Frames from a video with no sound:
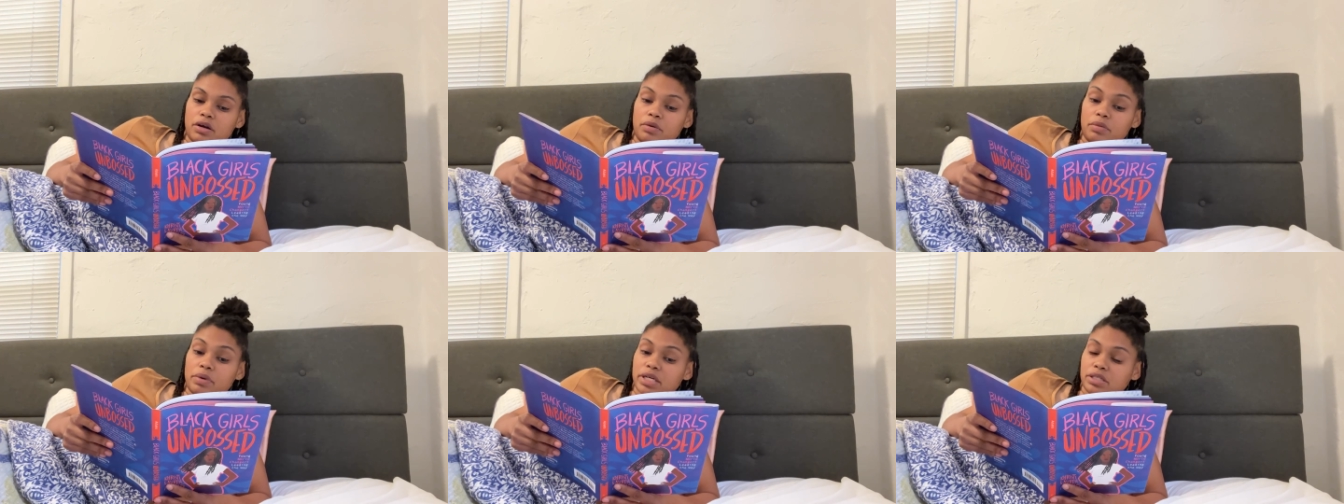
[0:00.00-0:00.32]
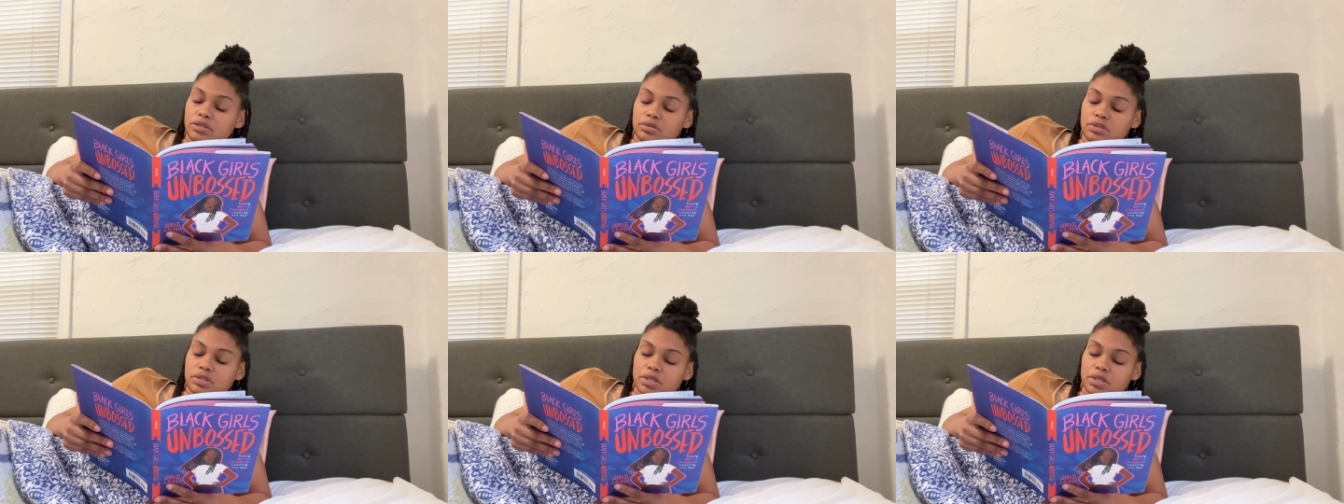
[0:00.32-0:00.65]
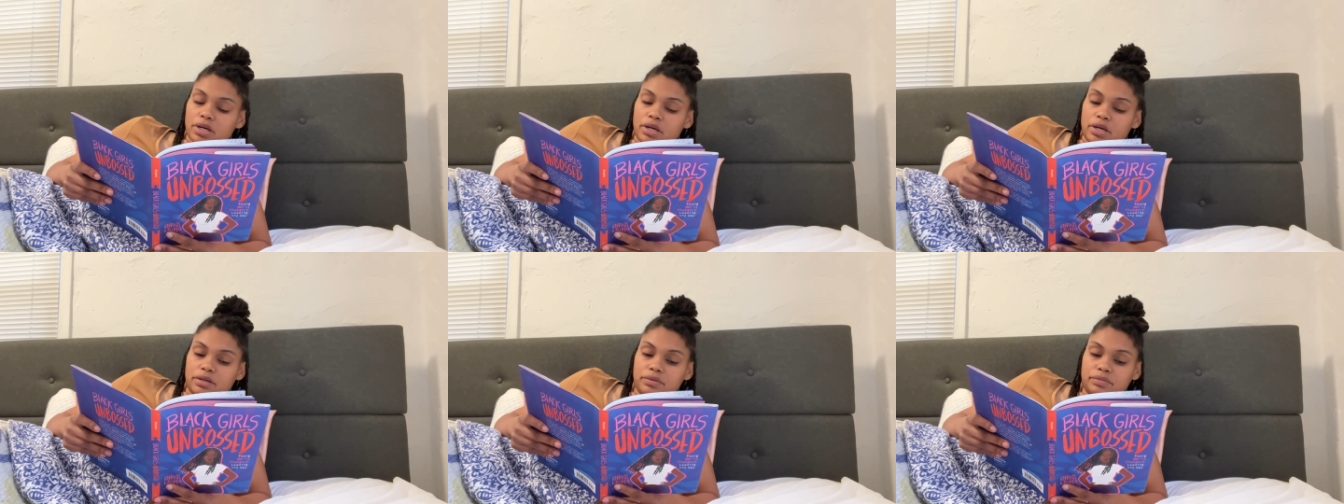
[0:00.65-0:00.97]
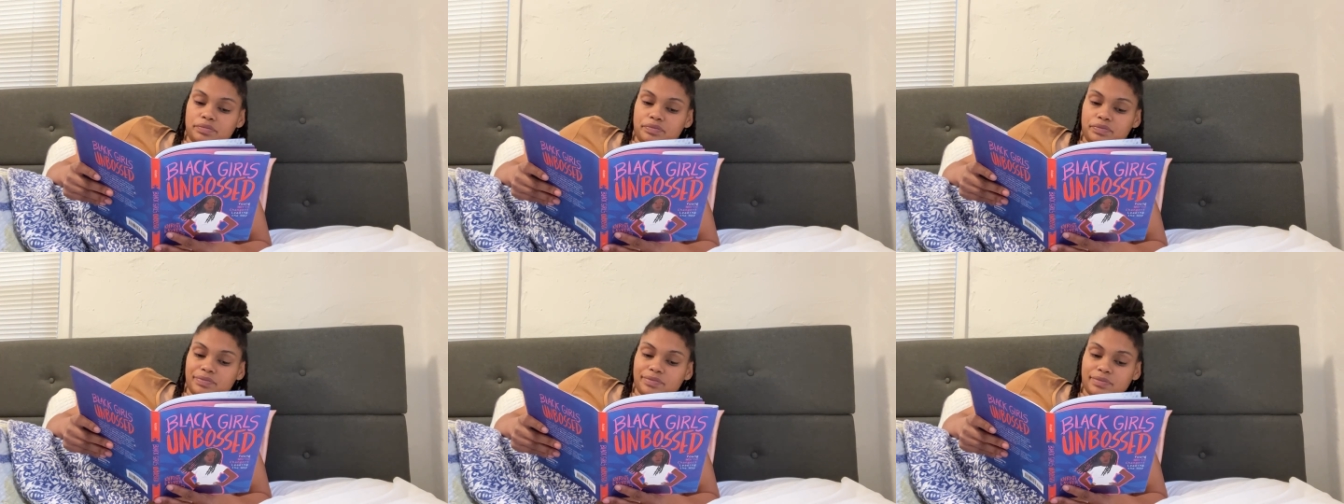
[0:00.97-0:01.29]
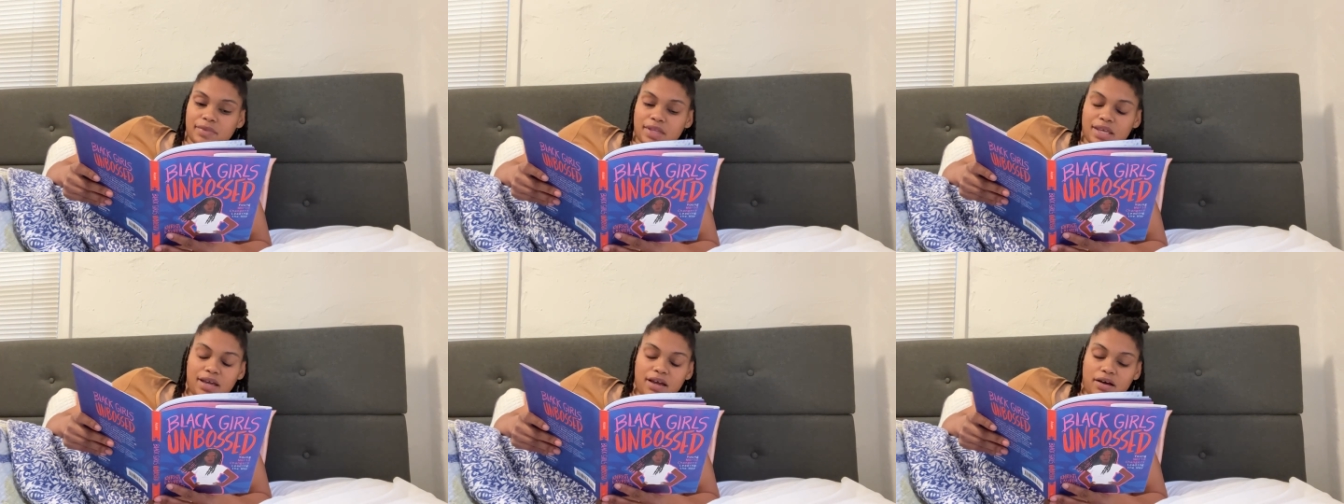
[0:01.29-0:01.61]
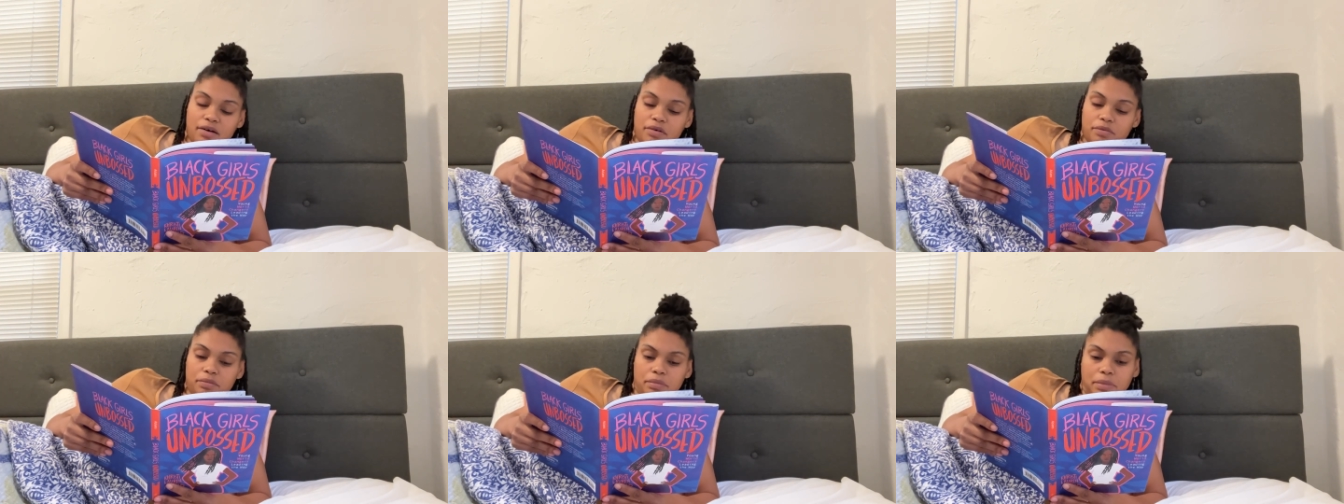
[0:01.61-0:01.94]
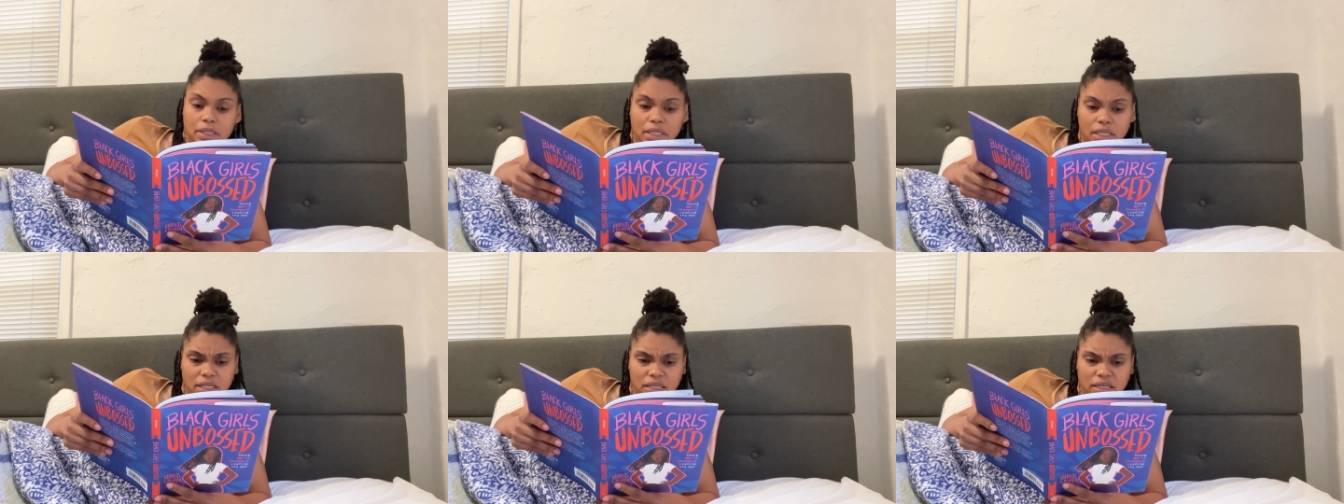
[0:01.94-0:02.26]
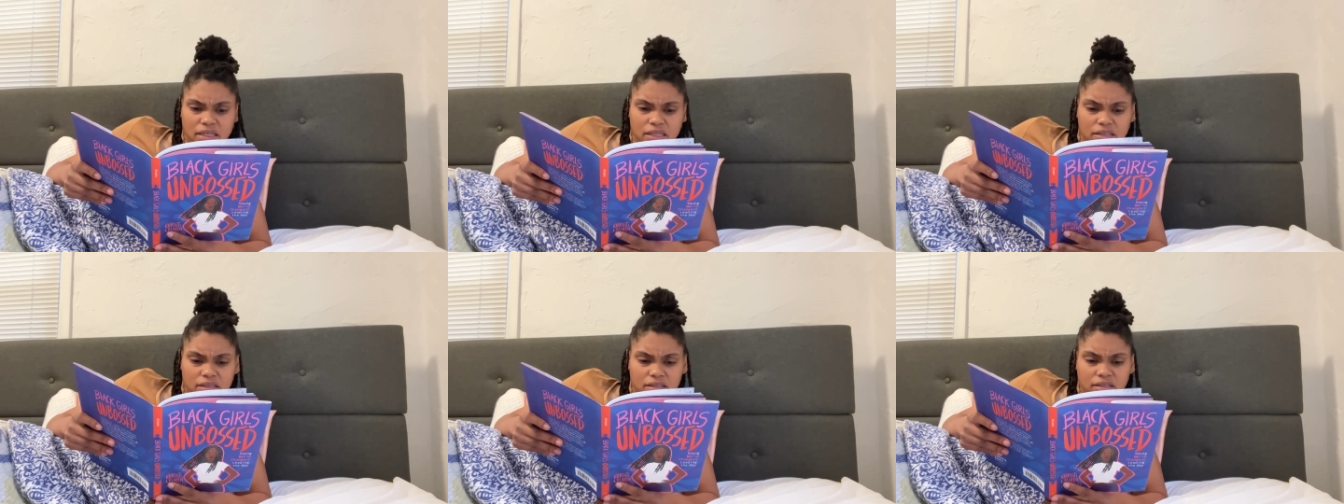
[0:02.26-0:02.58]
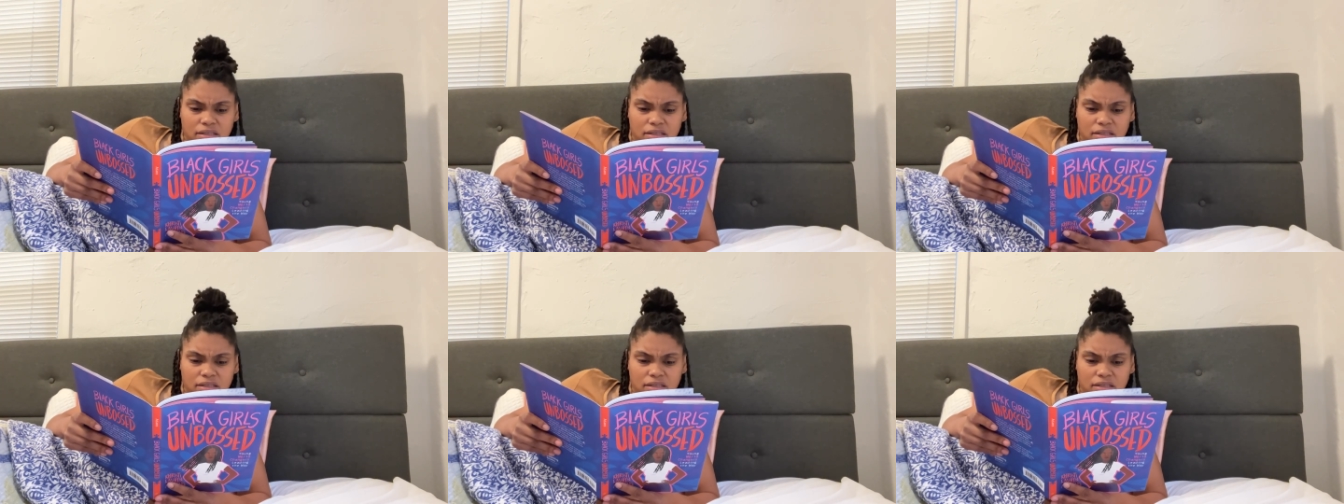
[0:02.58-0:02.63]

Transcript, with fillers: a racial slur. How mean.